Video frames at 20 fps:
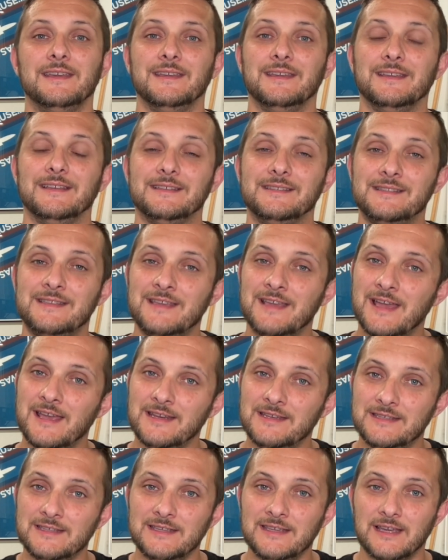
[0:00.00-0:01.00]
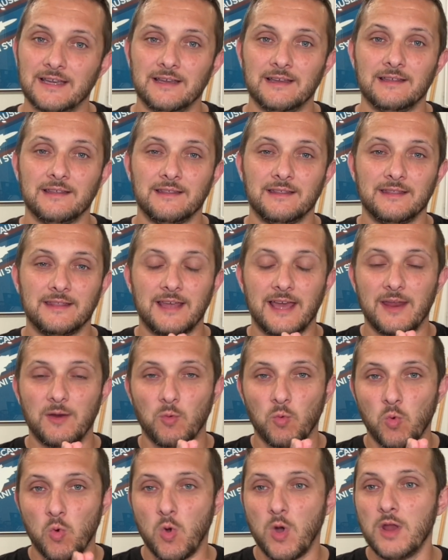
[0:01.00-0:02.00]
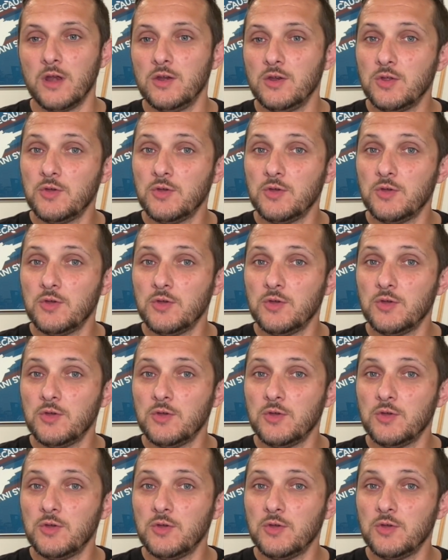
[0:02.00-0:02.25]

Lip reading: is the idea that one